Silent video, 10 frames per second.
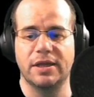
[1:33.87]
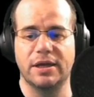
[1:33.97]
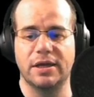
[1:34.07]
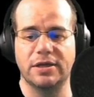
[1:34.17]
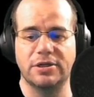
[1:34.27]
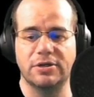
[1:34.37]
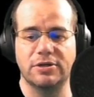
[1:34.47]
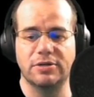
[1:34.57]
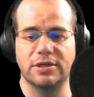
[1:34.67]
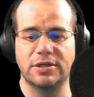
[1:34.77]
to do
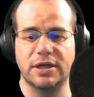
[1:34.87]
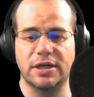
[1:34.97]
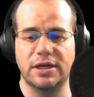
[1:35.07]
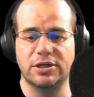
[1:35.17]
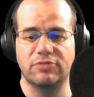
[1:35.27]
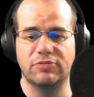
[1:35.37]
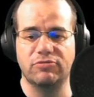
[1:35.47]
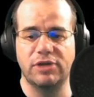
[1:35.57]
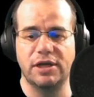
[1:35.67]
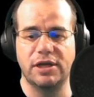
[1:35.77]
this. And actually,
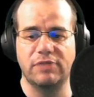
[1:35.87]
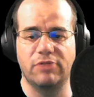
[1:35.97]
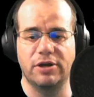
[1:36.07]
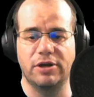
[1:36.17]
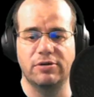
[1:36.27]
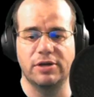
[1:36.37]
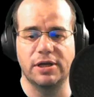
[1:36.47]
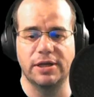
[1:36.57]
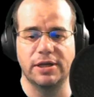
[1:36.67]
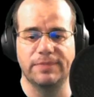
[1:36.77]
really right on
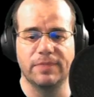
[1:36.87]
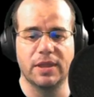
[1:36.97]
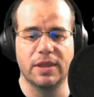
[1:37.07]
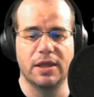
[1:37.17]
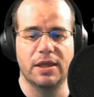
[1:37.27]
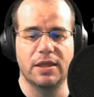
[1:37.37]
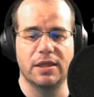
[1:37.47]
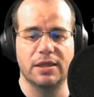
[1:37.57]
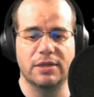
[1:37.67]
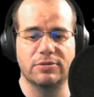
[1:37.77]
early,
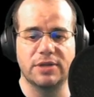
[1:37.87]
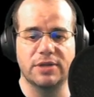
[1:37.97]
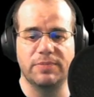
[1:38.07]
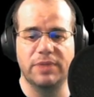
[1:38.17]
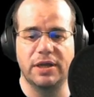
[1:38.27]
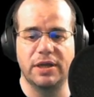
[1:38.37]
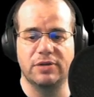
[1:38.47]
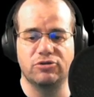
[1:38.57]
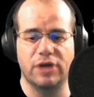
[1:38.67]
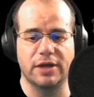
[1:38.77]
there was a big
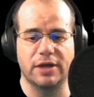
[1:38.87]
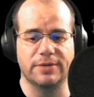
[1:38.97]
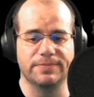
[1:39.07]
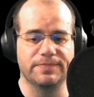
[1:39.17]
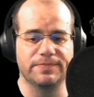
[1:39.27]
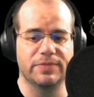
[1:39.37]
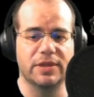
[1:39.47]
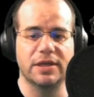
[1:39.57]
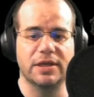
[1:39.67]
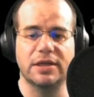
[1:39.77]
dragon
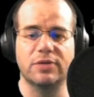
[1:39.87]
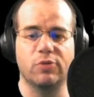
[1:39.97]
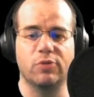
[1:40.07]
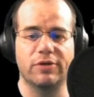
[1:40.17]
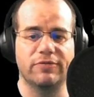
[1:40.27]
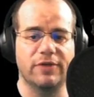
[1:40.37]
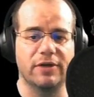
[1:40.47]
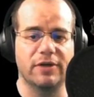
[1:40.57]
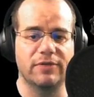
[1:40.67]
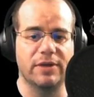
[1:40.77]
in
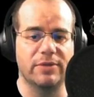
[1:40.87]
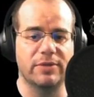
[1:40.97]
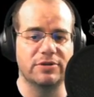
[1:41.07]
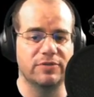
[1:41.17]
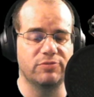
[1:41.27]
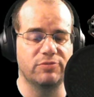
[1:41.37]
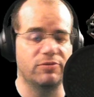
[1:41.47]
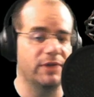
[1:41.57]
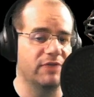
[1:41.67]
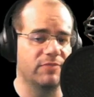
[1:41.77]
1.5. Now, most of you
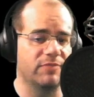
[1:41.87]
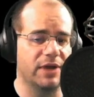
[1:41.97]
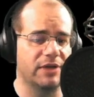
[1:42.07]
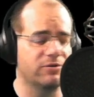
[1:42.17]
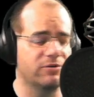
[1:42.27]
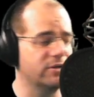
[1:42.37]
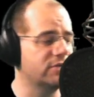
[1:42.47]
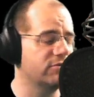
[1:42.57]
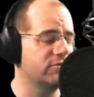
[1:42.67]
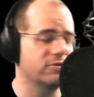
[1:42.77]
probably haven't played through this
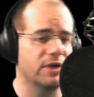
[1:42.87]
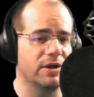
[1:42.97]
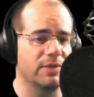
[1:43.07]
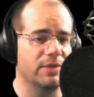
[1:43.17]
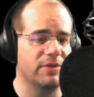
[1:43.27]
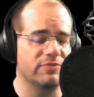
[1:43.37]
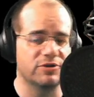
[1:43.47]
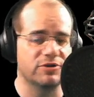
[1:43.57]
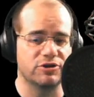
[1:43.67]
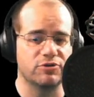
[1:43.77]
apart from the
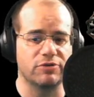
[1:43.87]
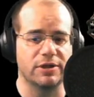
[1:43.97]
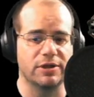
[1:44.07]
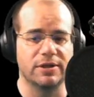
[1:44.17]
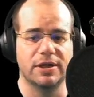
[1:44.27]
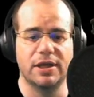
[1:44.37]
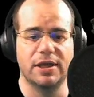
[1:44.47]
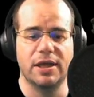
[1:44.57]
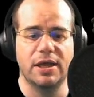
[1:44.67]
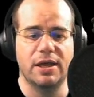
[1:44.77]
tutorial.
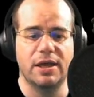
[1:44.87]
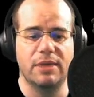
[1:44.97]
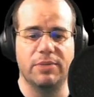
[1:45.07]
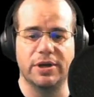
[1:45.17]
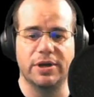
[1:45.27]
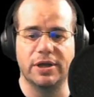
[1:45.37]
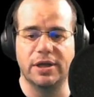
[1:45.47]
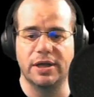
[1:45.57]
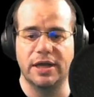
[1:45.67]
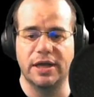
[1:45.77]
But
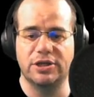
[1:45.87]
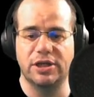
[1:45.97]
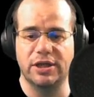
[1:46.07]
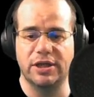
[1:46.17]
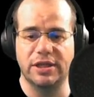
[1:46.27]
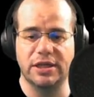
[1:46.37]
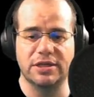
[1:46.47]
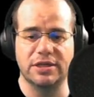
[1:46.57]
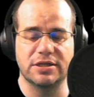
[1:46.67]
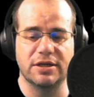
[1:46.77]
actually, I think
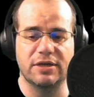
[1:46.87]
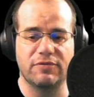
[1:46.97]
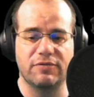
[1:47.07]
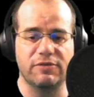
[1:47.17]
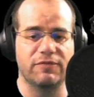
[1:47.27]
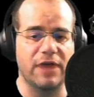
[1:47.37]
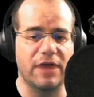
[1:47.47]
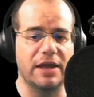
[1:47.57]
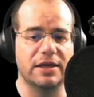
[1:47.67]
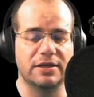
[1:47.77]
it's a very
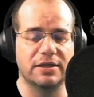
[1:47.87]
valid